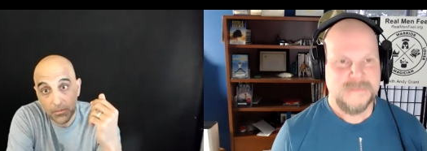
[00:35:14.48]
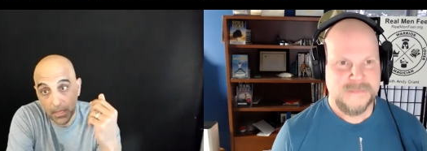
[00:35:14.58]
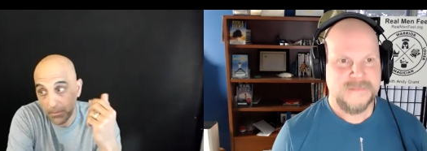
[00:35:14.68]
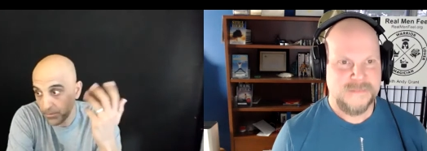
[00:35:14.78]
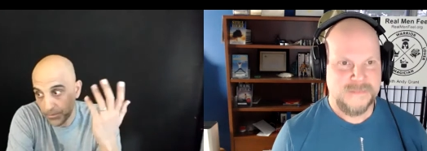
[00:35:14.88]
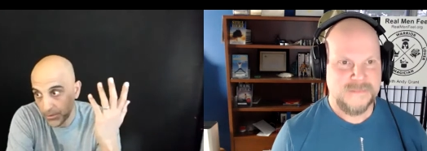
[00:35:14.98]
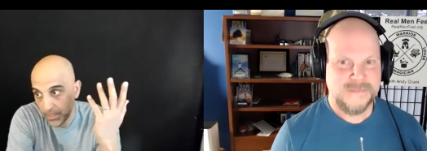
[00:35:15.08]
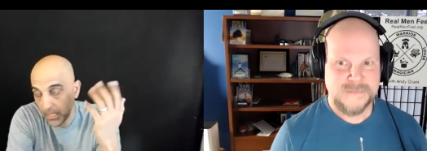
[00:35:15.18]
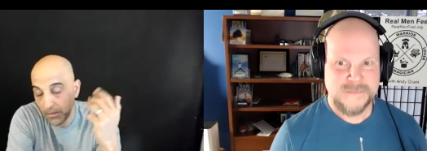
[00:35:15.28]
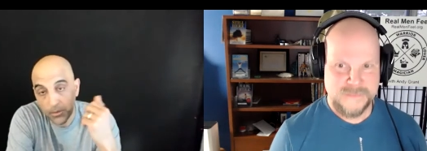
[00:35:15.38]
Speaker 1: but I'm
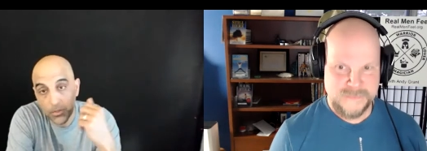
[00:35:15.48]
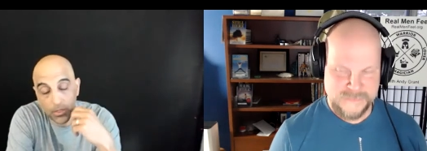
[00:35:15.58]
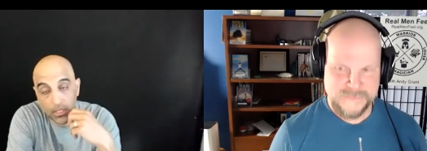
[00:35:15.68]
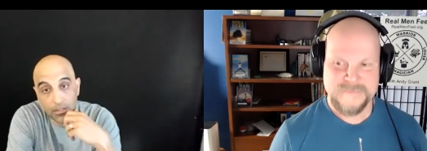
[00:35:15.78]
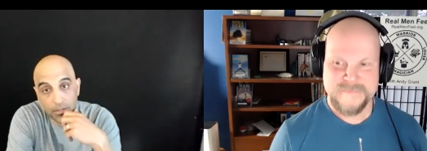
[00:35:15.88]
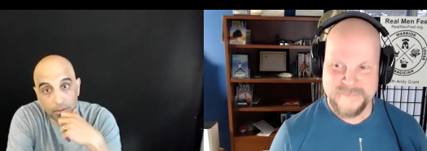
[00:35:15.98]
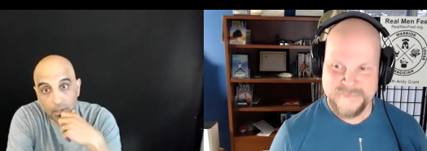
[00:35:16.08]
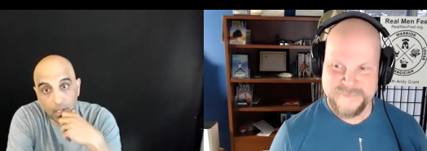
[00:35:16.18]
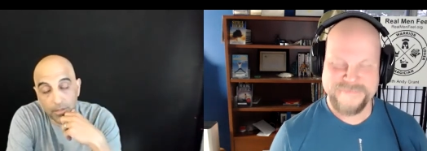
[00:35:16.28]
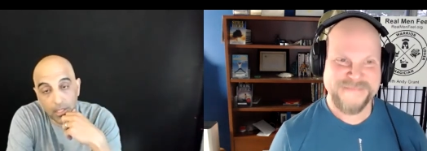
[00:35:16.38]
skiing through trees and
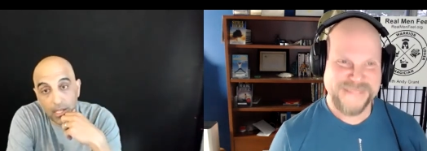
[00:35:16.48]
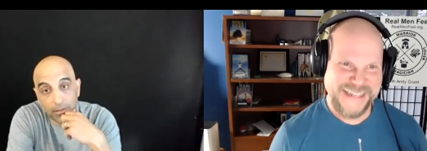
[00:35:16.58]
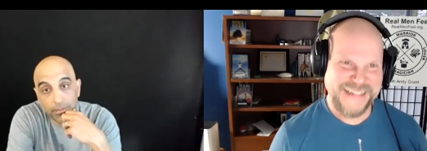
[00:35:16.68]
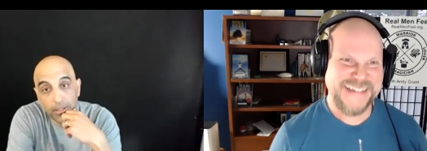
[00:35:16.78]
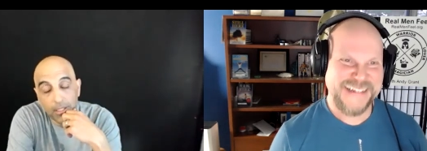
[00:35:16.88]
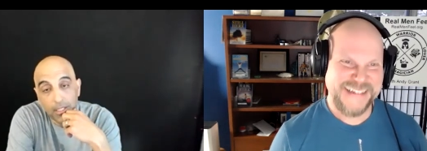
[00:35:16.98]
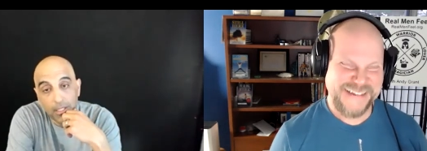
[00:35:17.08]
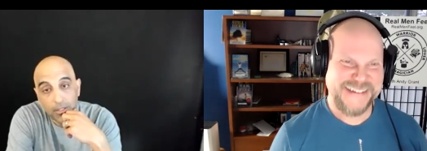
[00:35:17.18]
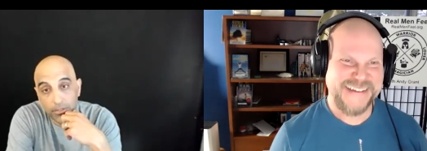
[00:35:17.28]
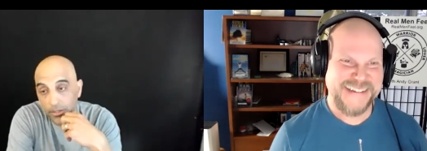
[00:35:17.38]
loving life.
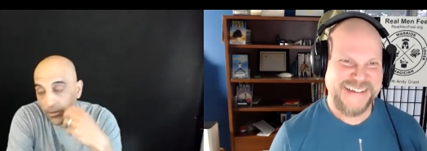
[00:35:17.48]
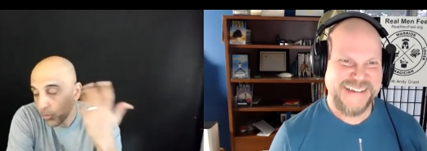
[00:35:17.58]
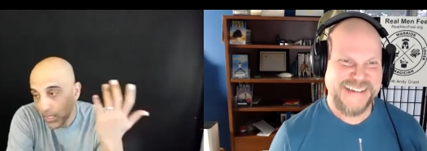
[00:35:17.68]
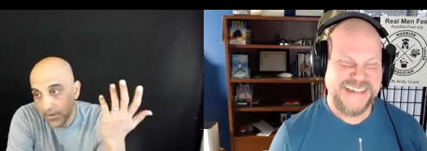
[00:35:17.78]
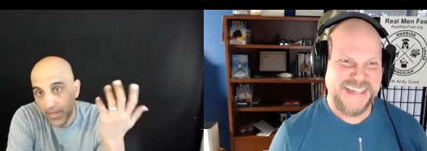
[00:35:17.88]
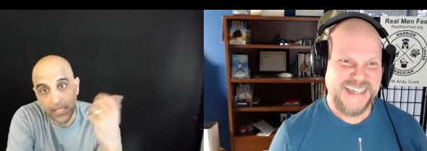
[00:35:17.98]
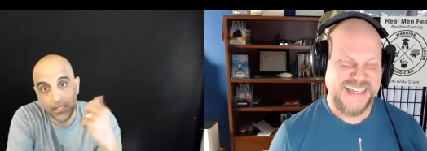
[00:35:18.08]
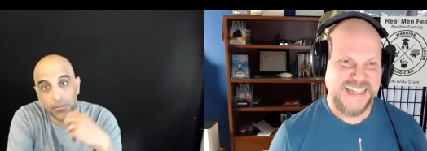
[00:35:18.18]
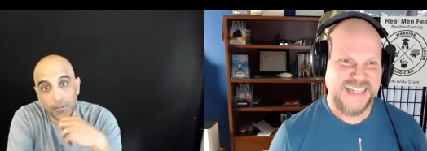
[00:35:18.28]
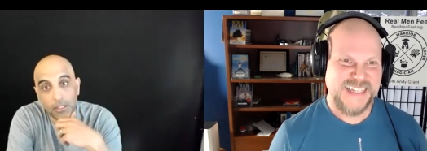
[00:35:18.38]
So whatever that
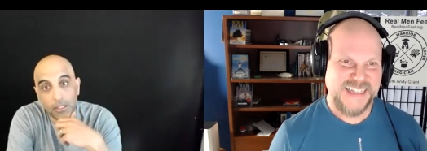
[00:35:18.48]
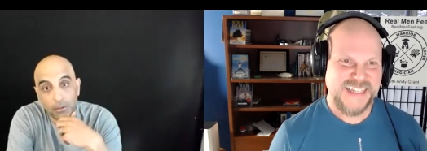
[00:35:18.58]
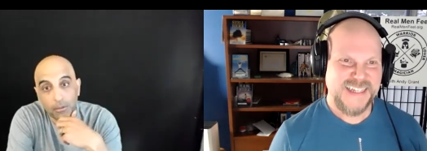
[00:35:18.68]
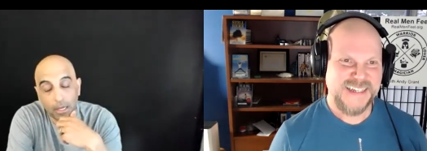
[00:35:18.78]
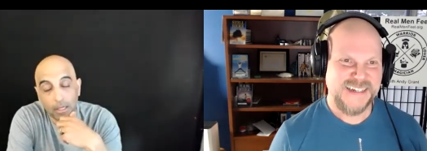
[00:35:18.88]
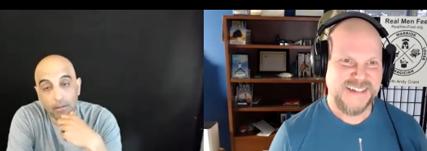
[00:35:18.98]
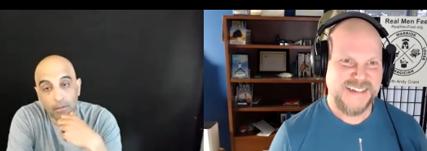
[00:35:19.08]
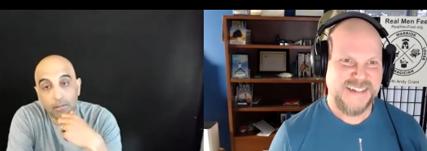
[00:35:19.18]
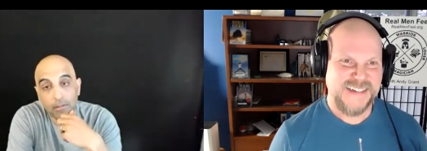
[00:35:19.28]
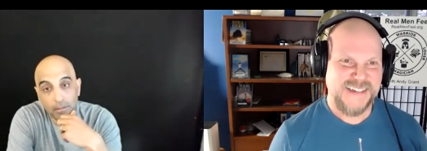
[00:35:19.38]
is for you. Right. Yeah.
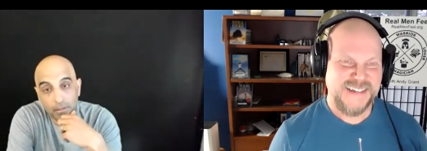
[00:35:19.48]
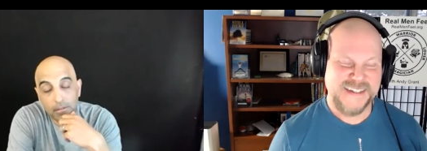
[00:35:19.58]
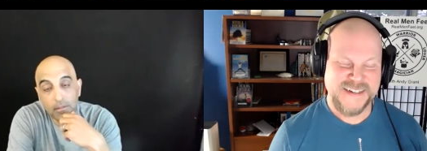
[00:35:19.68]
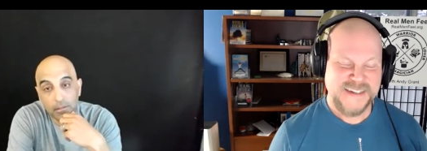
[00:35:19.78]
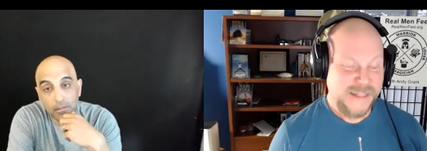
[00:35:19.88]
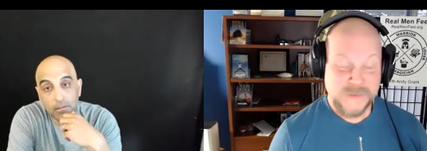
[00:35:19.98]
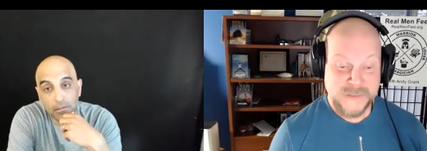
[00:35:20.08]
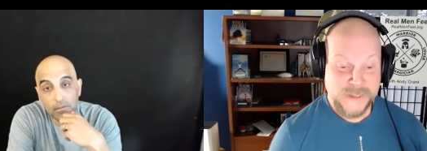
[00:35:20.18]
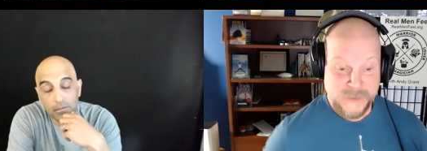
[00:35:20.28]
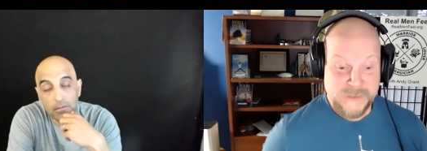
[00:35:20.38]
Yeah.
Speaker 2: That's
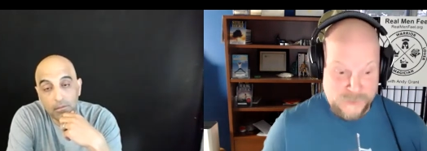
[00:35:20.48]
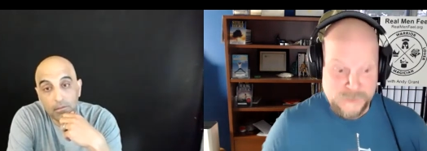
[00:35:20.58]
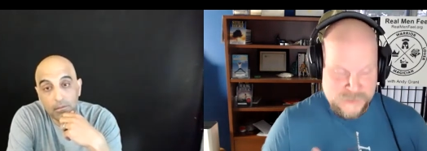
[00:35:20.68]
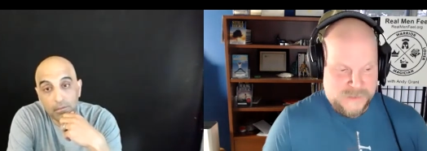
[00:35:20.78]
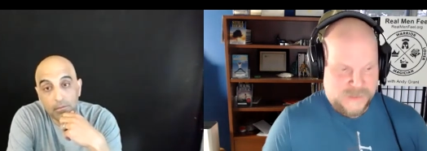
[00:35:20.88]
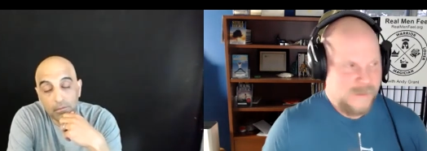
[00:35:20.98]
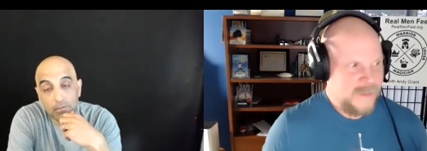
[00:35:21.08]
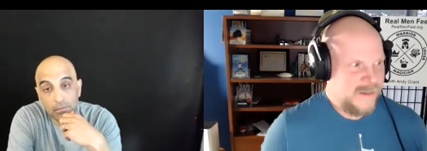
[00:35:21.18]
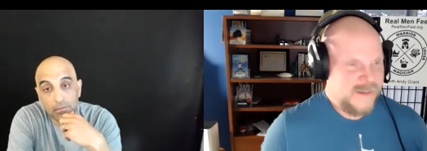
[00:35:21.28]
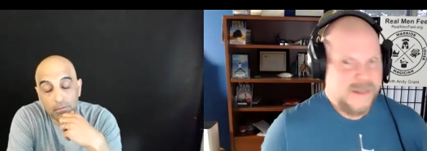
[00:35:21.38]
what, that's what I've learned that, I
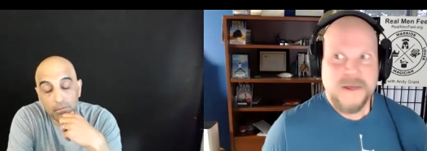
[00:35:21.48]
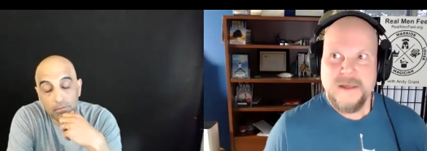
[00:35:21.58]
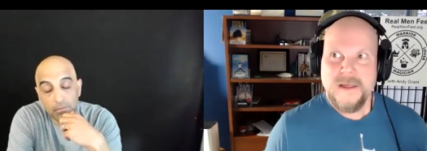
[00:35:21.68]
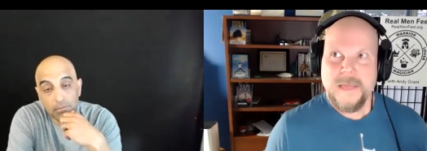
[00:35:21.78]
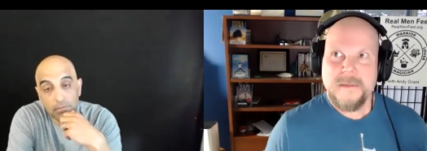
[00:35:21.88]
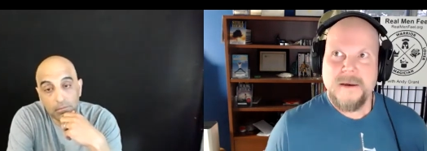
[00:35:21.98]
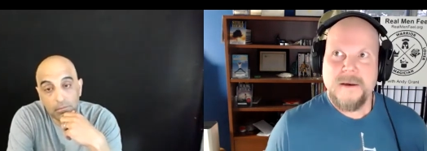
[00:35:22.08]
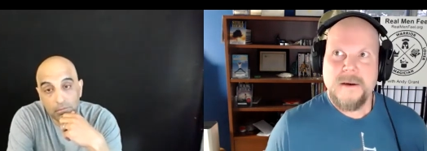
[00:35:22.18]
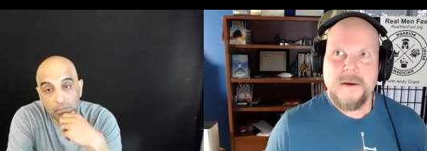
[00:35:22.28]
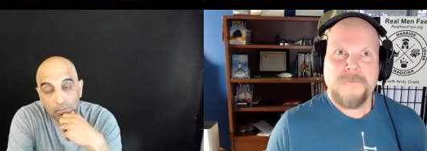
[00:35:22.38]
mean,
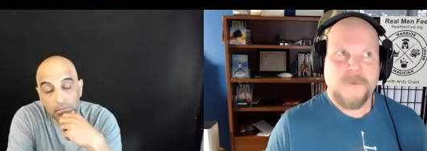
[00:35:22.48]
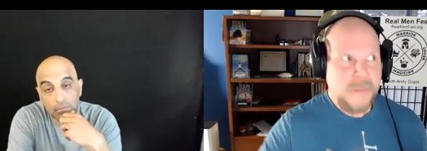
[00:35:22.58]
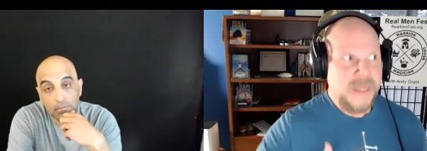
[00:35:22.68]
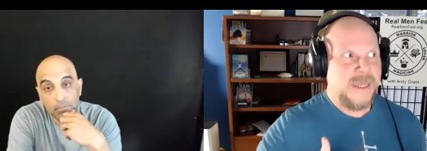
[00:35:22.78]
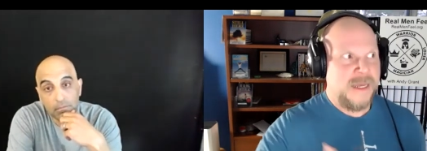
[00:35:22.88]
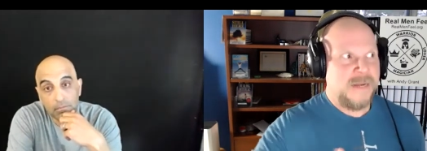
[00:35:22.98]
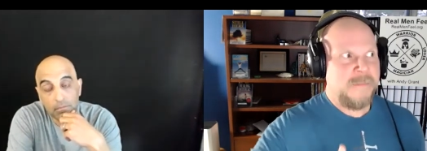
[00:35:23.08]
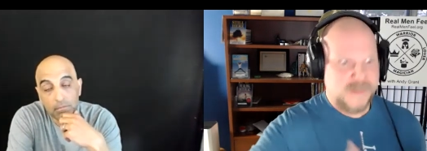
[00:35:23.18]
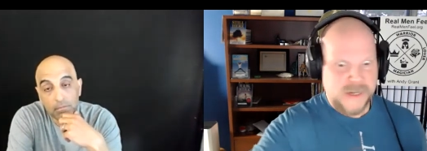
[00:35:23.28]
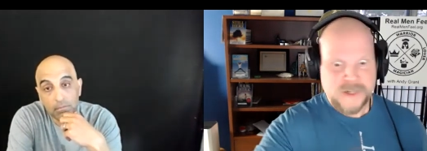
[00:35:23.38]
for me and the
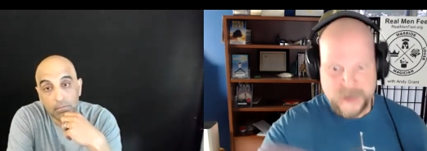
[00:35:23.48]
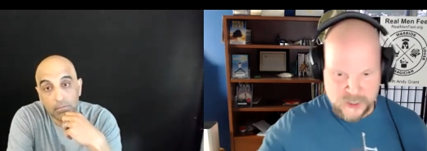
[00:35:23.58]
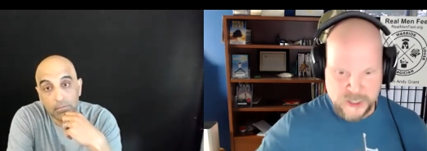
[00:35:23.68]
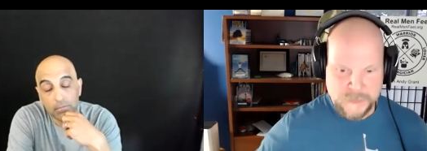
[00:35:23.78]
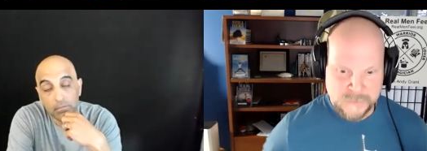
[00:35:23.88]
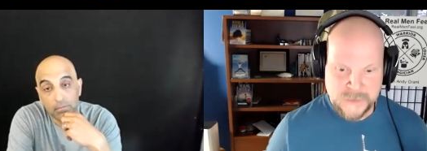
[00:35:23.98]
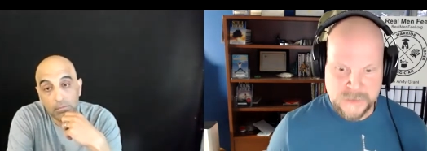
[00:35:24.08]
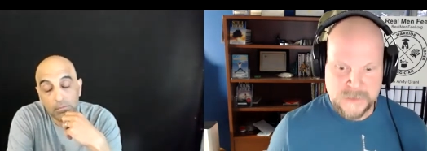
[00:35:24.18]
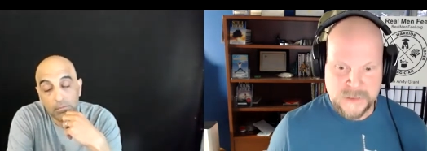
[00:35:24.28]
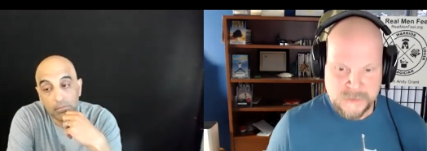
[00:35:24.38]
message I try to share,
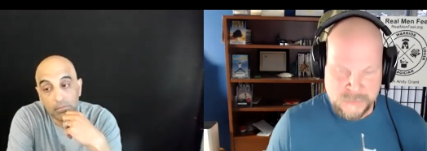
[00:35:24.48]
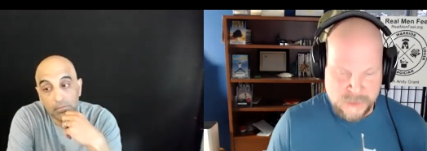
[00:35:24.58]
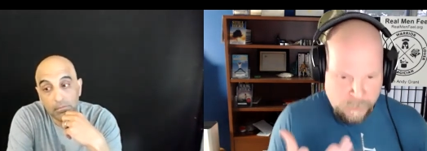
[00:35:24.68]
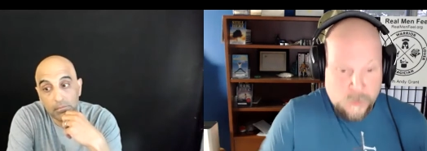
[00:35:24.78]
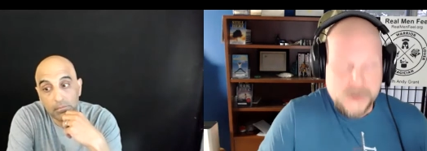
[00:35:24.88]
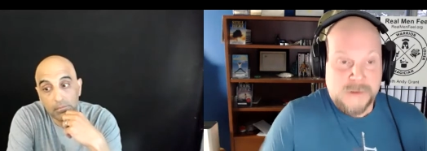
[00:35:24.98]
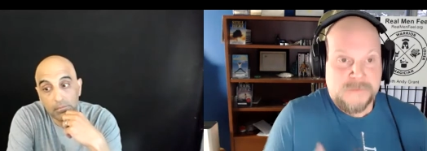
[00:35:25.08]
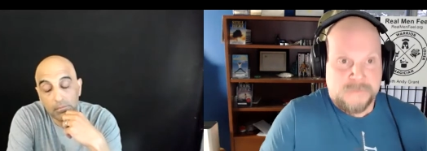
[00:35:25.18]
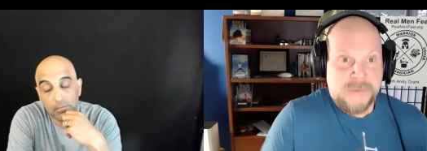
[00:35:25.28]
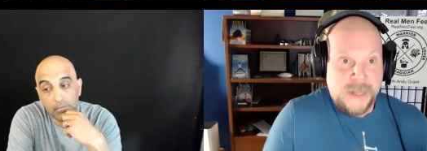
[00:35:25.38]
the, the point
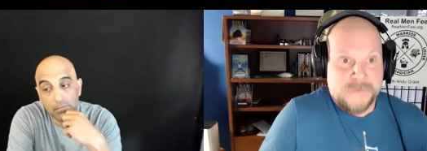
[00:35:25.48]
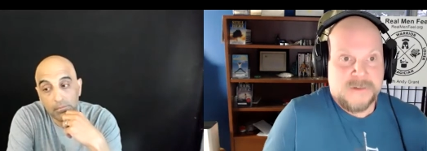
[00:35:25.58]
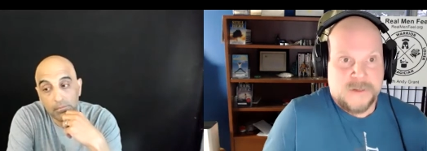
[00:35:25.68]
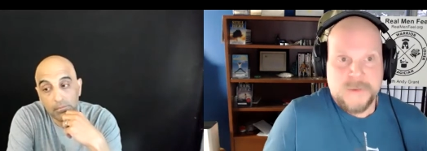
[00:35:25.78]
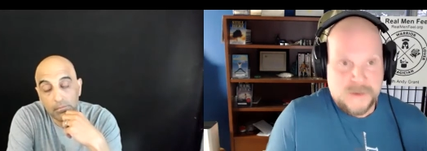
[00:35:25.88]
of life is to